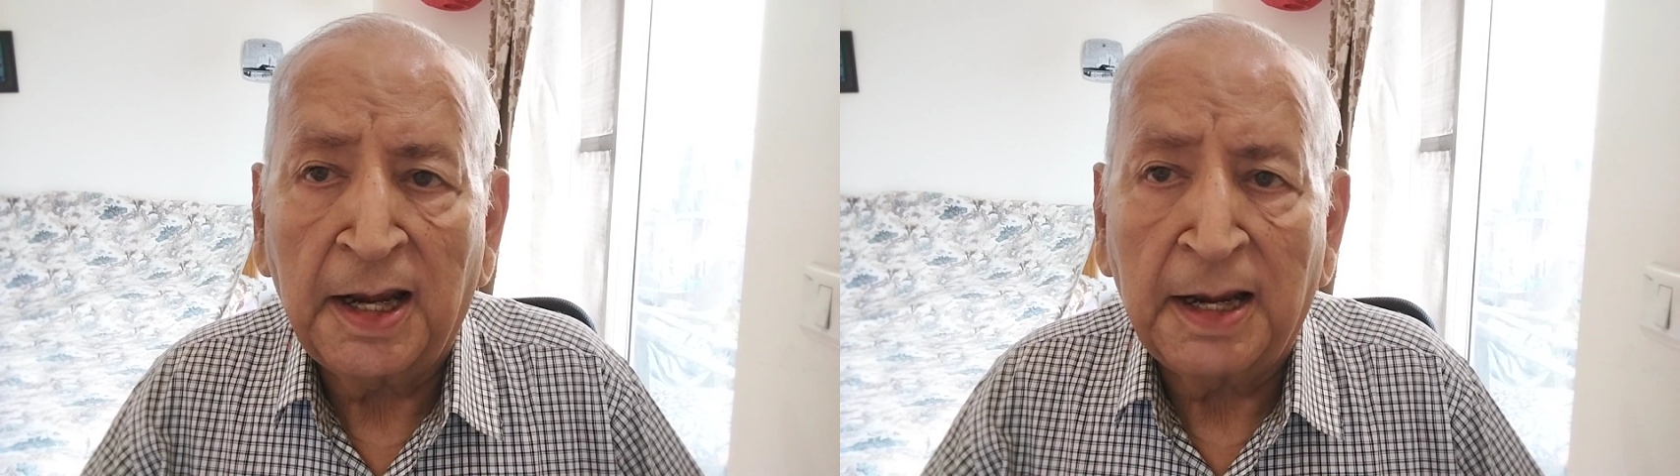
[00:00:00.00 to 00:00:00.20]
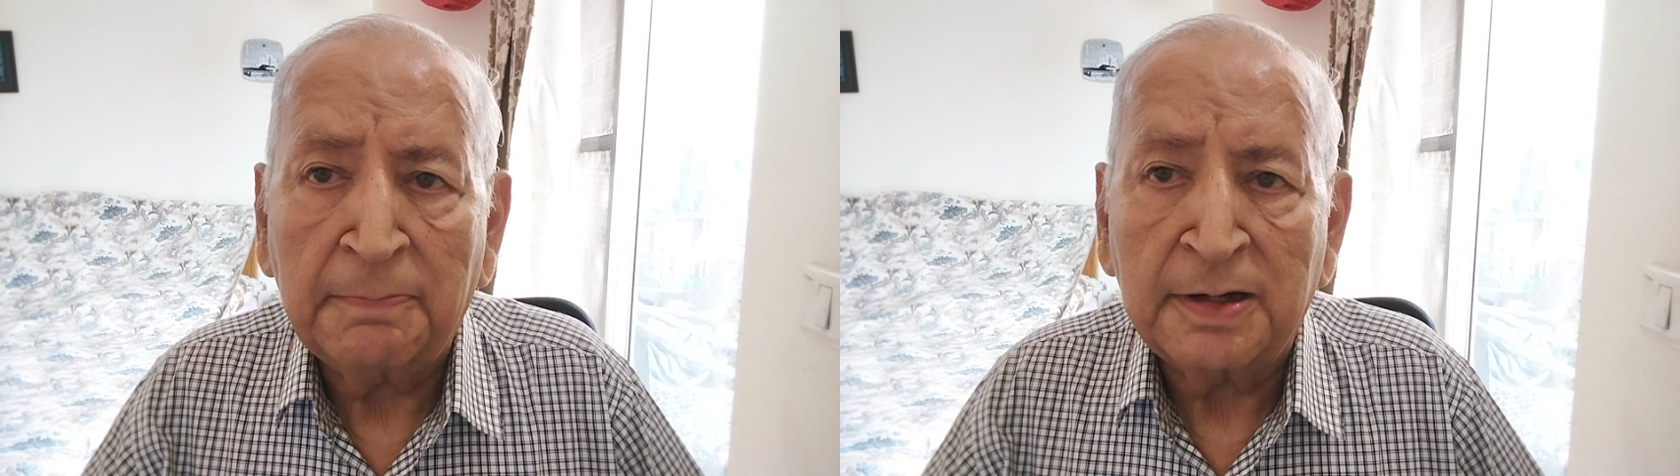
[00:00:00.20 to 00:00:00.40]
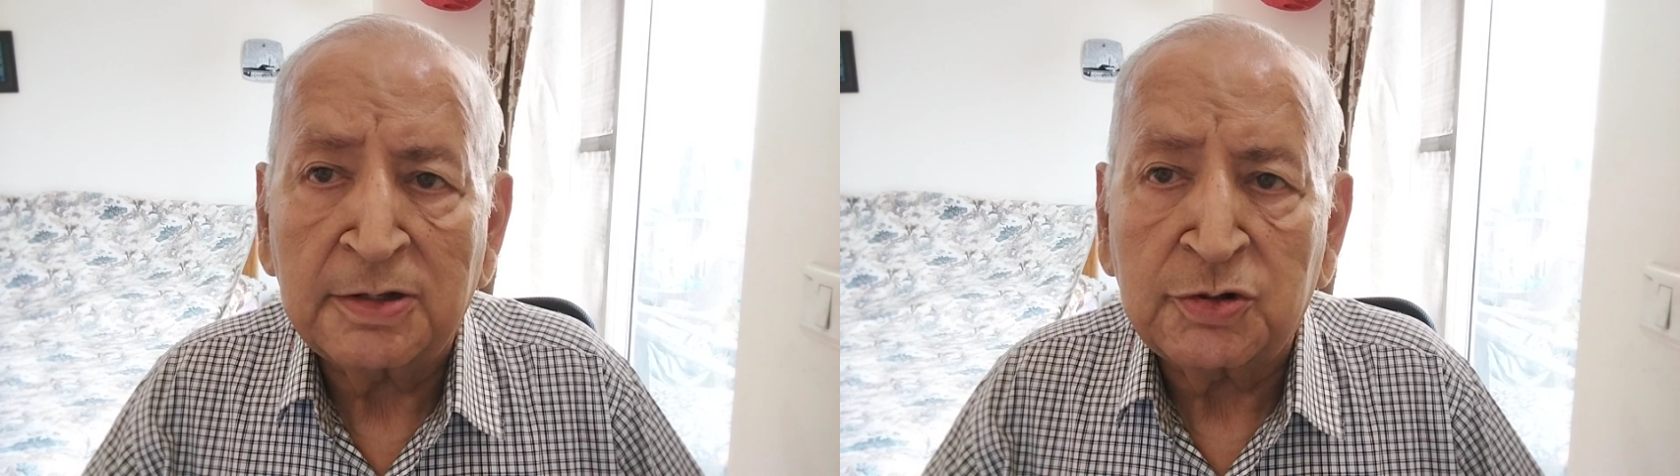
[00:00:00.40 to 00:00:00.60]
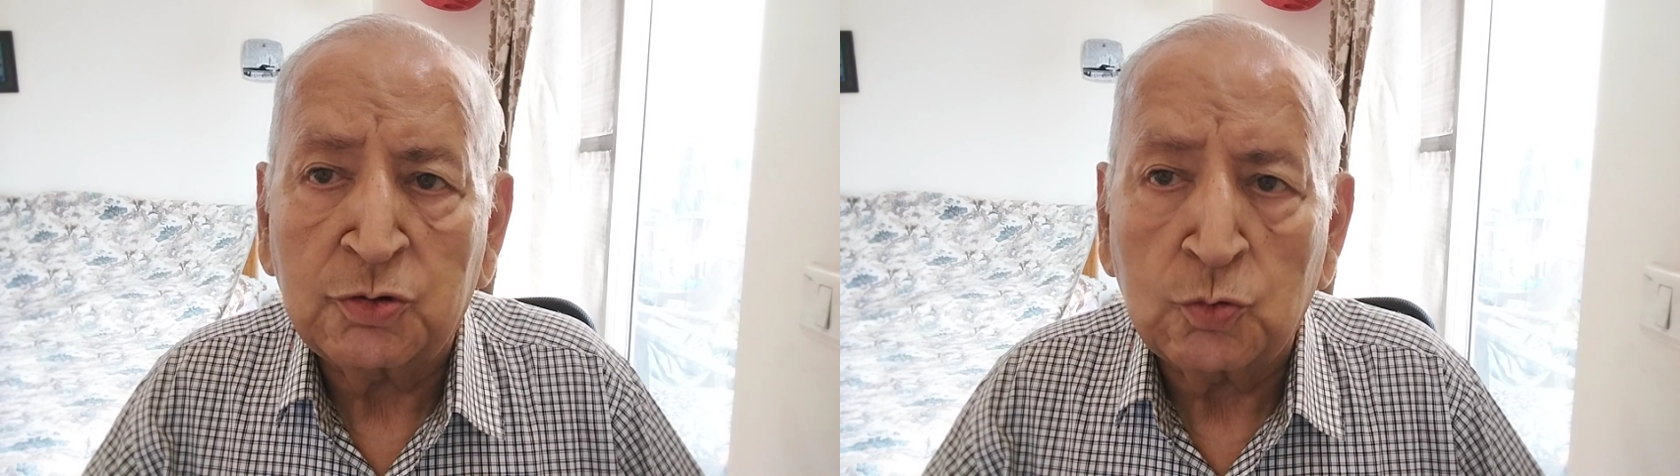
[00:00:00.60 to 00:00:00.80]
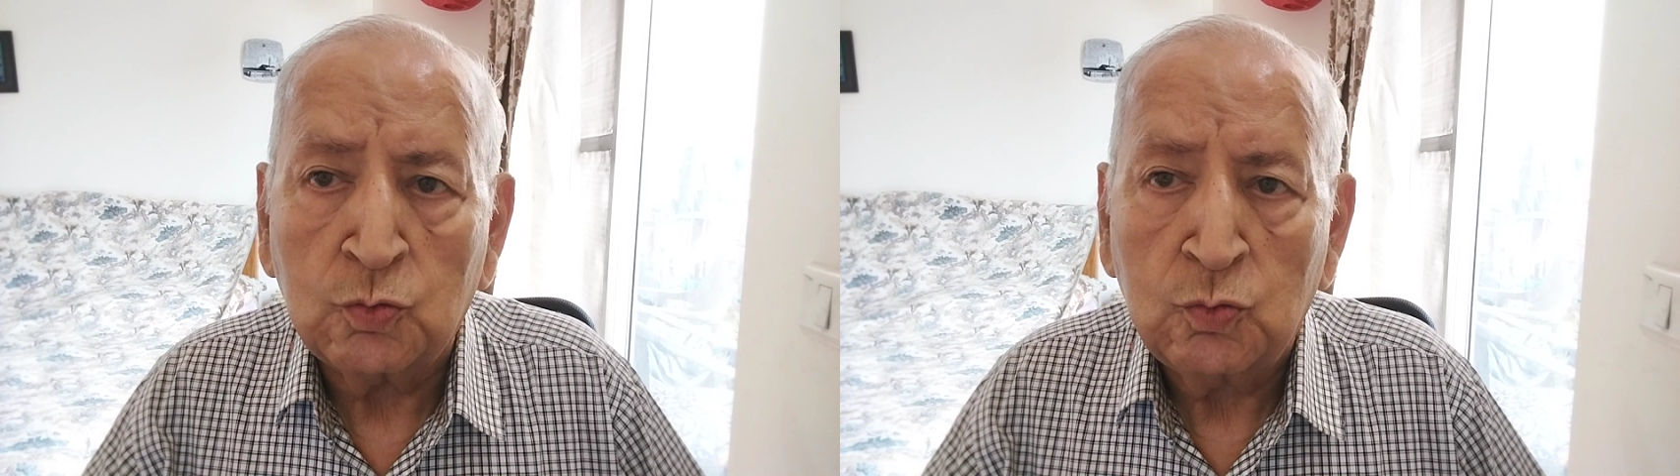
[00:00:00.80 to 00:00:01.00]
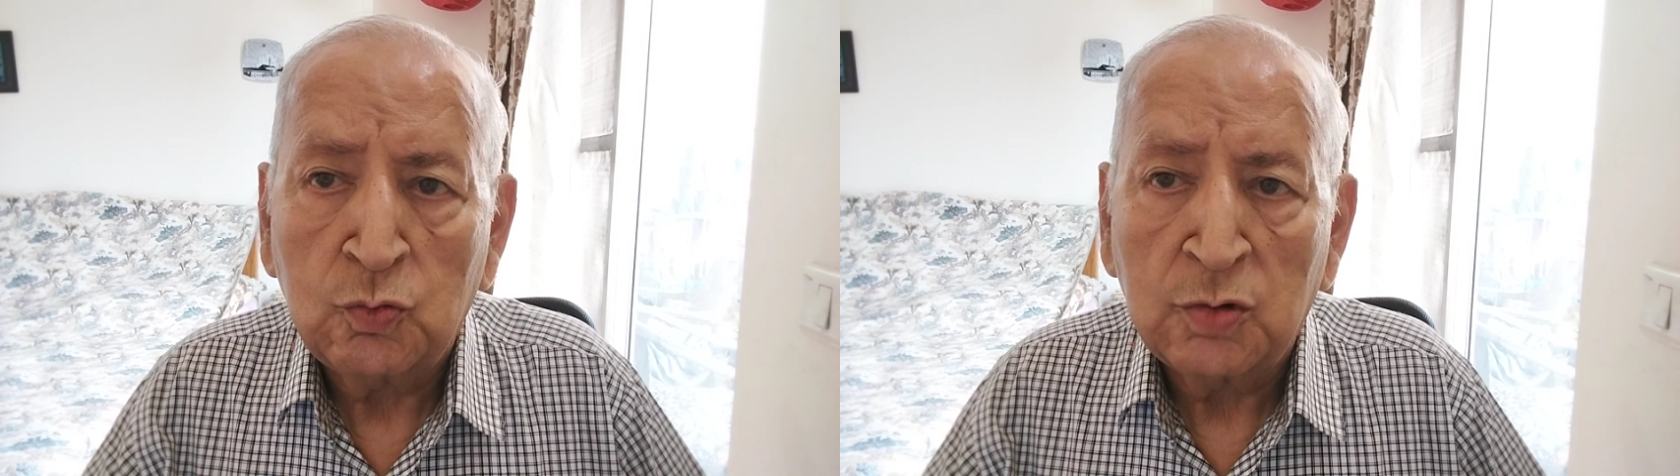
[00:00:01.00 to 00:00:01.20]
able to